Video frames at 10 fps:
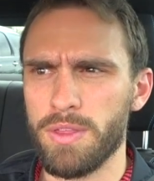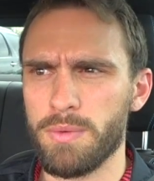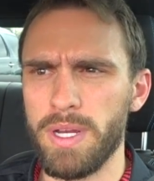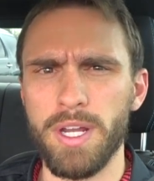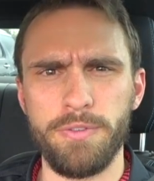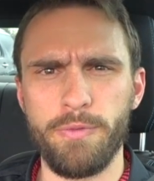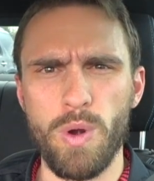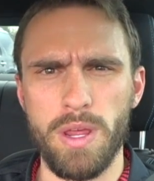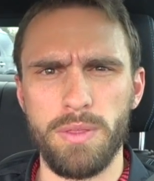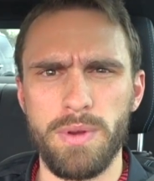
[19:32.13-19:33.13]

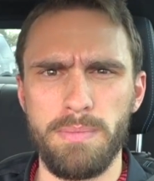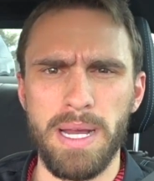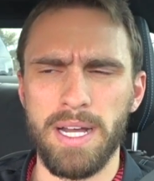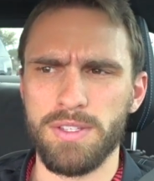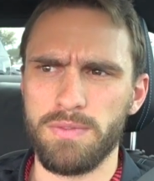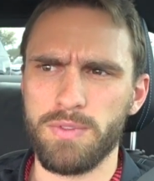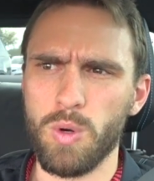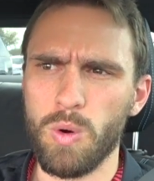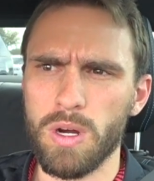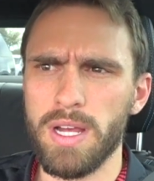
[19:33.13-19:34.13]
343 pounds of
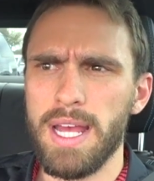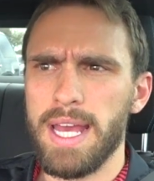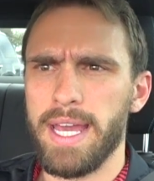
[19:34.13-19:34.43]
torque,